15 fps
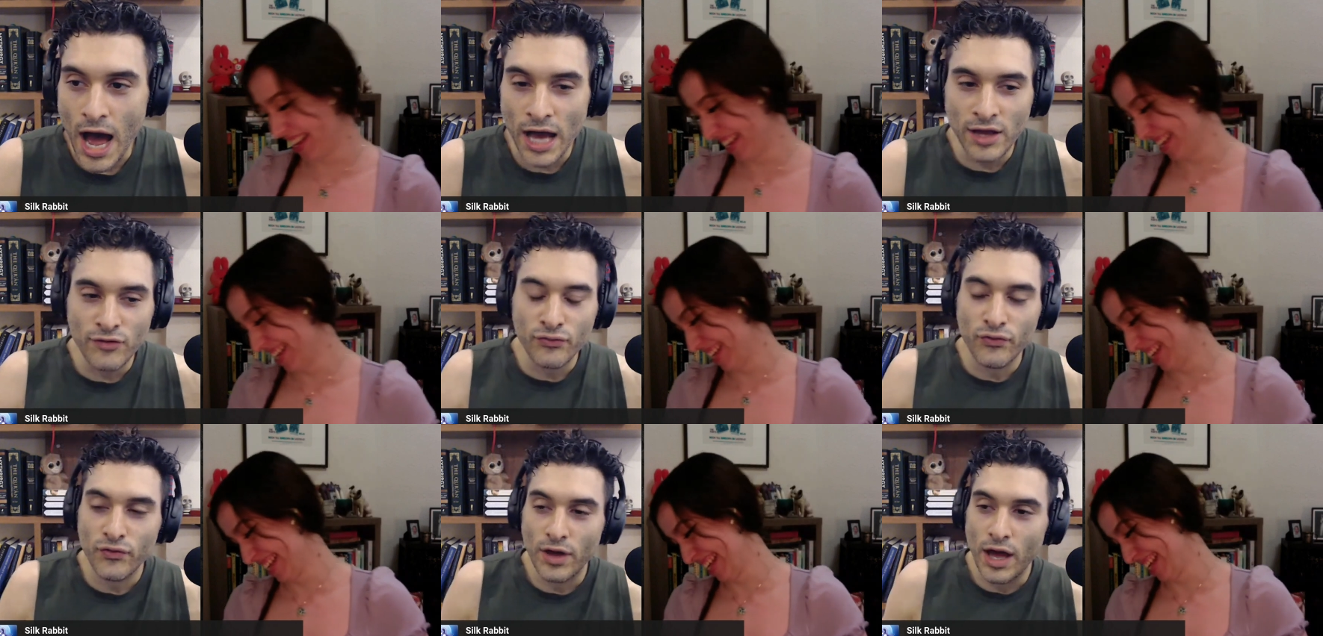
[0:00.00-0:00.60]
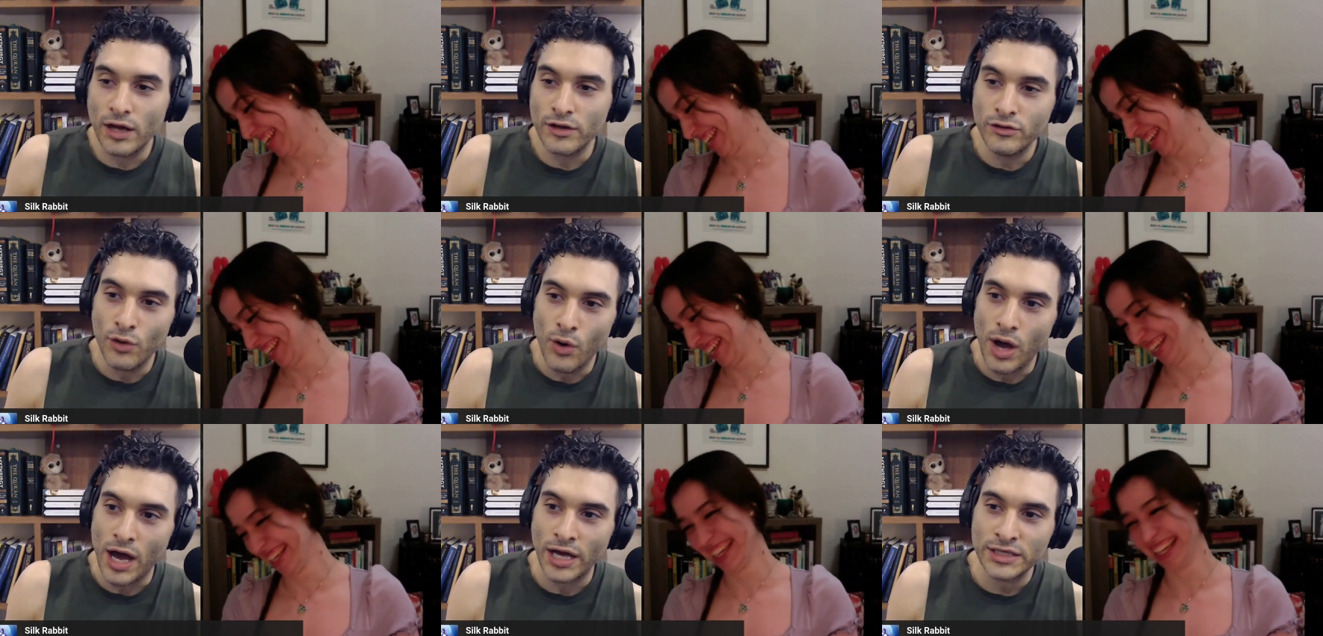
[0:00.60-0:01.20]
Speaker 1: i no
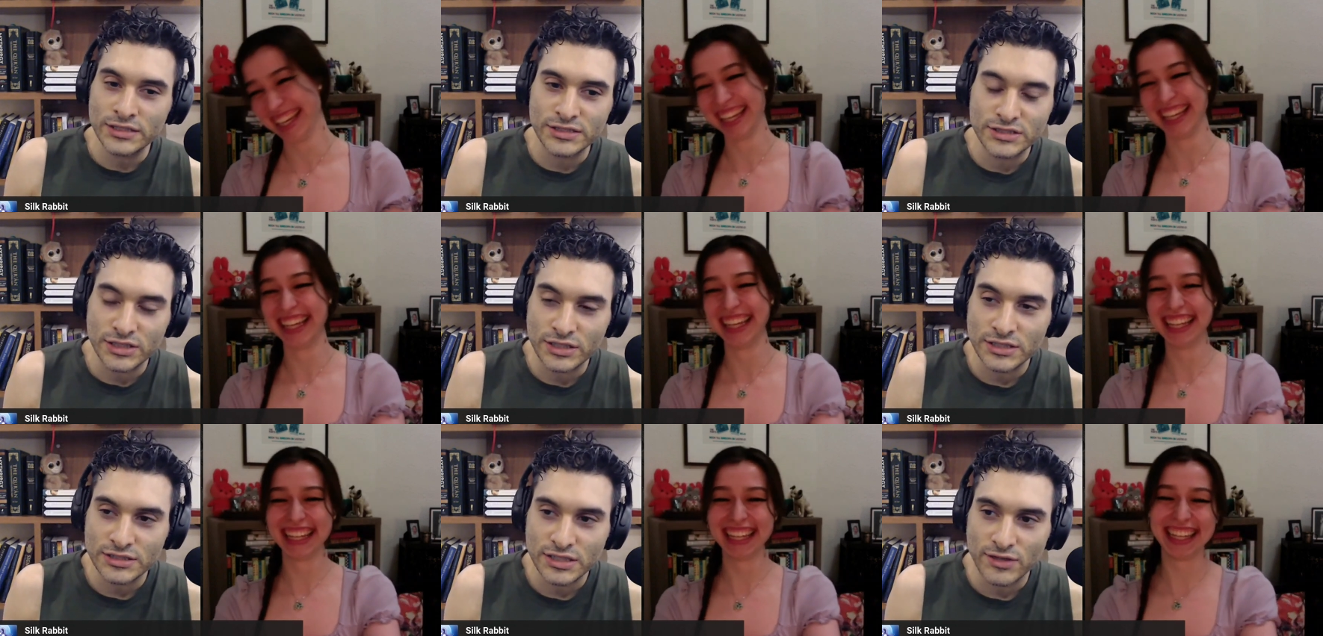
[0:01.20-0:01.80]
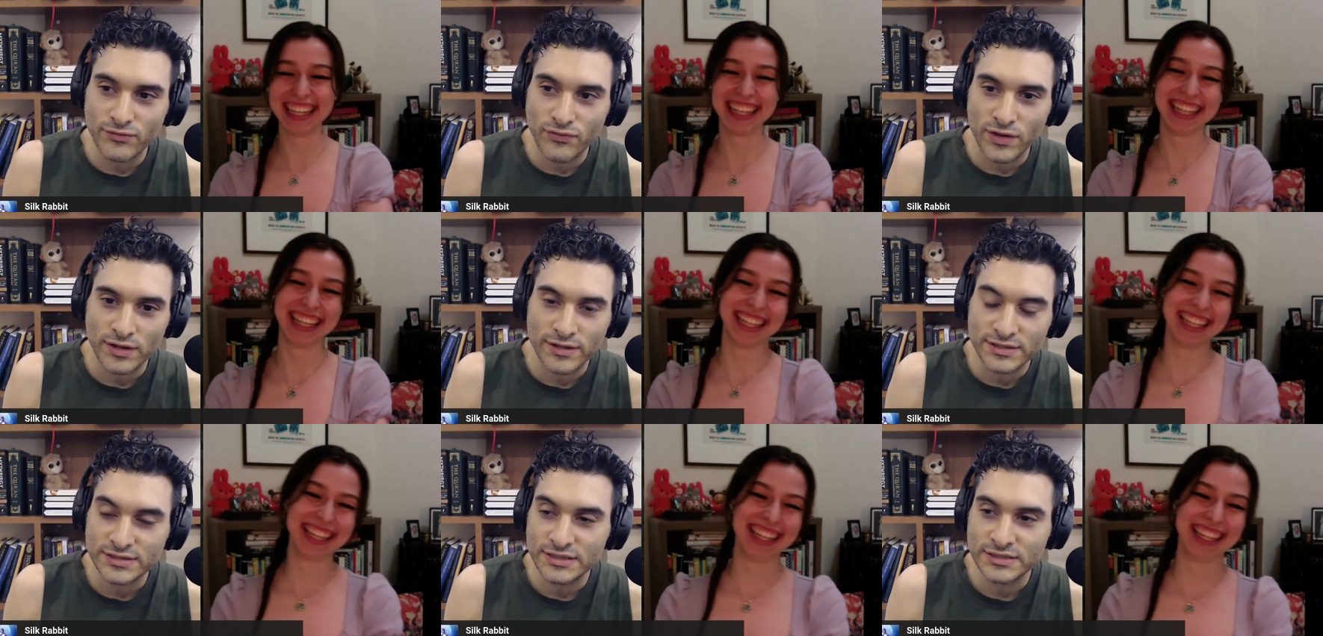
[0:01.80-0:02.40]
i seriously think
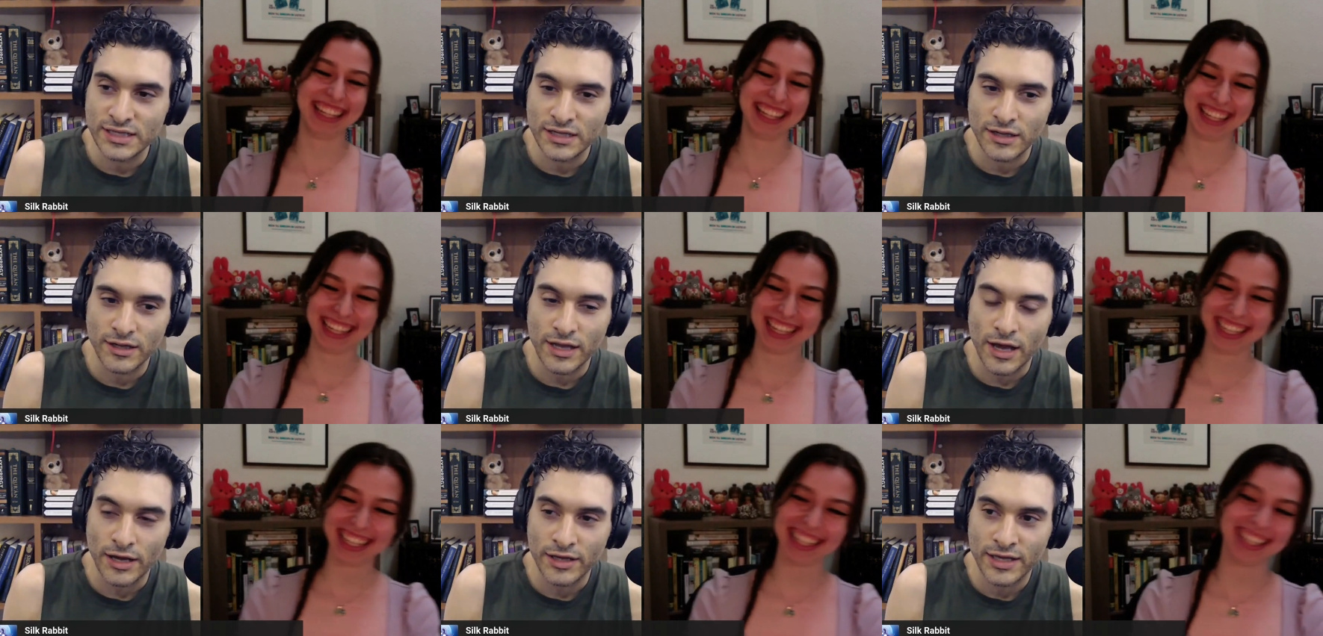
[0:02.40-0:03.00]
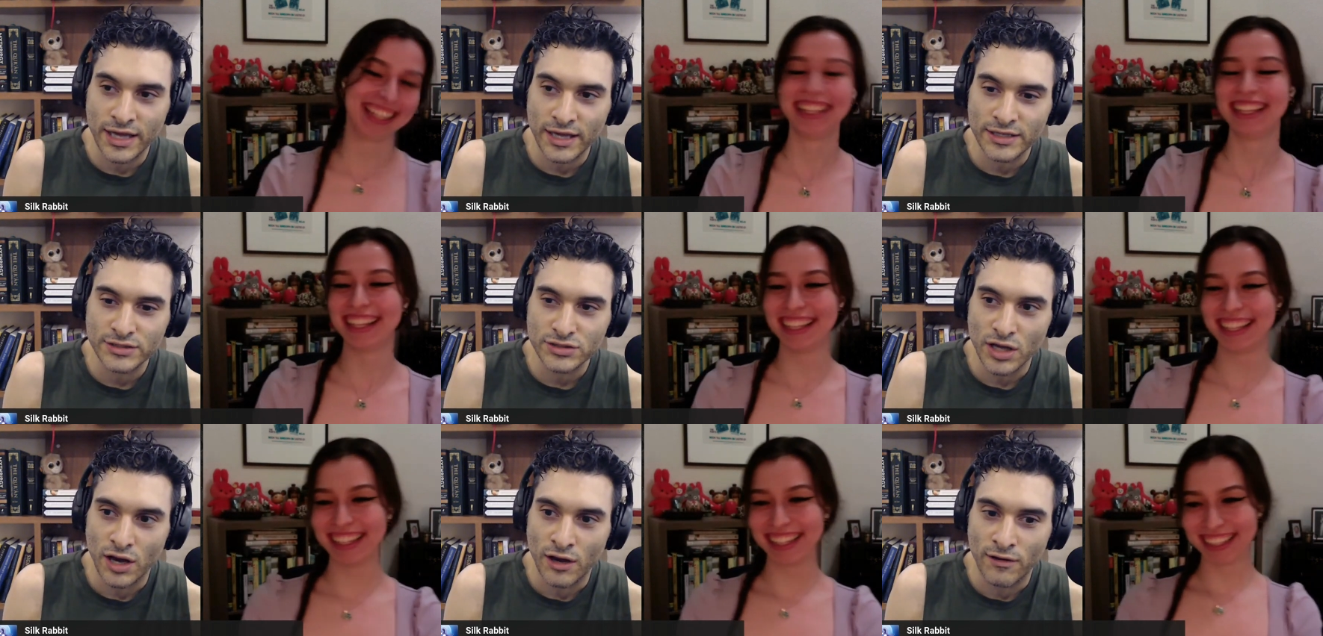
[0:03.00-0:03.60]
this is a case
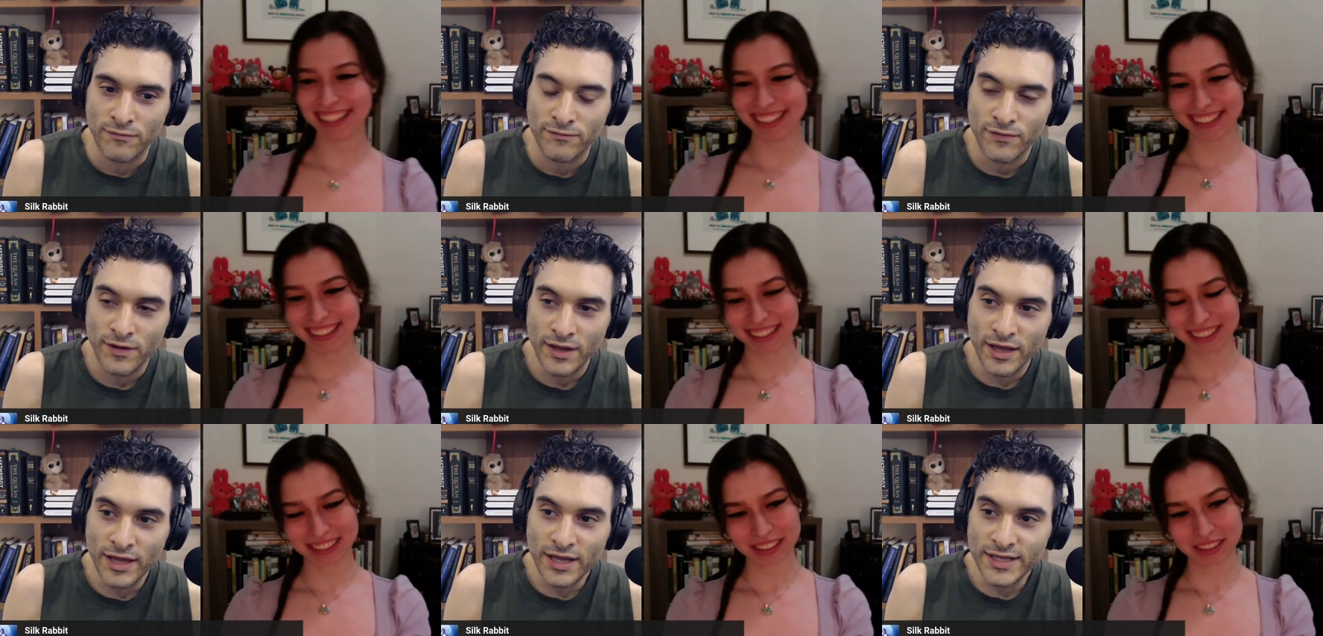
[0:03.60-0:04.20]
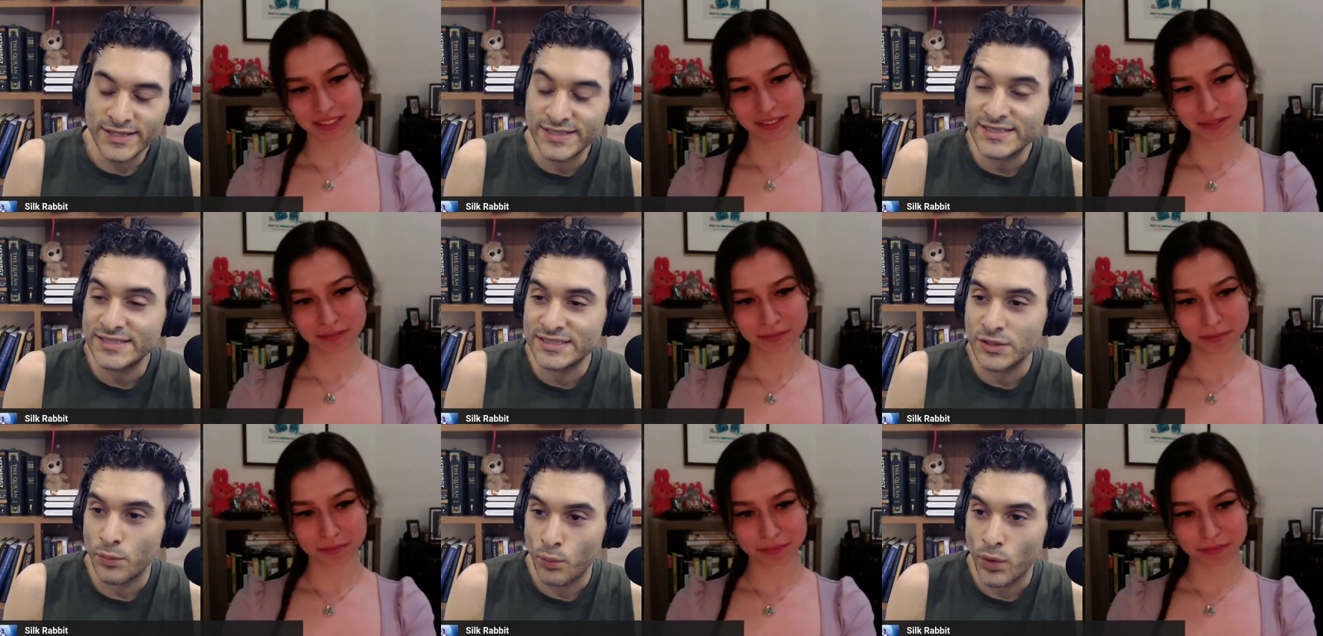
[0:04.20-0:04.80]
of this
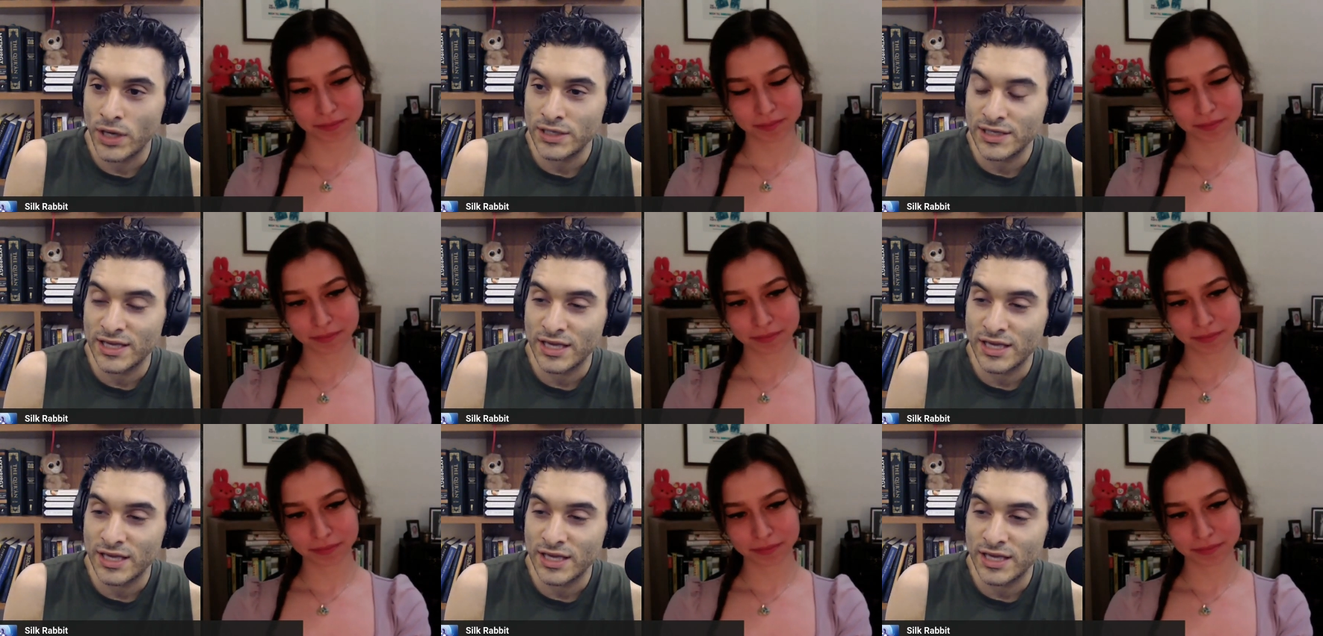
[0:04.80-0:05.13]
is a white